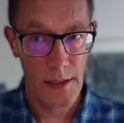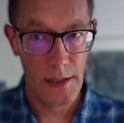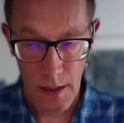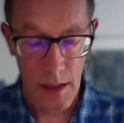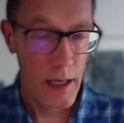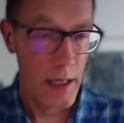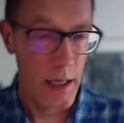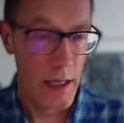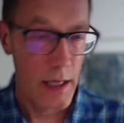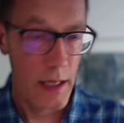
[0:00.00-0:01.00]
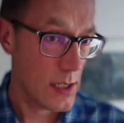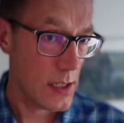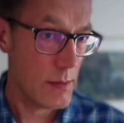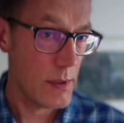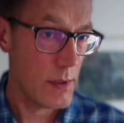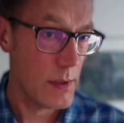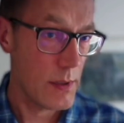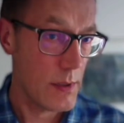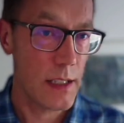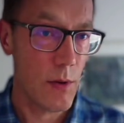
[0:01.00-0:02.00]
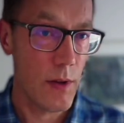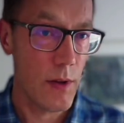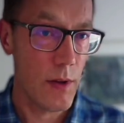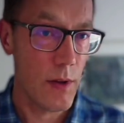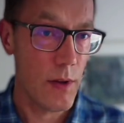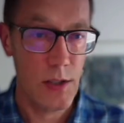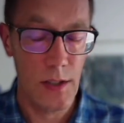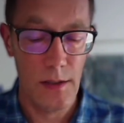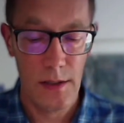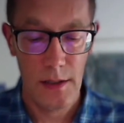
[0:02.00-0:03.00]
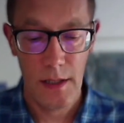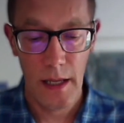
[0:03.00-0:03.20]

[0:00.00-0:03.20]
and that the system is sustainable and efficient.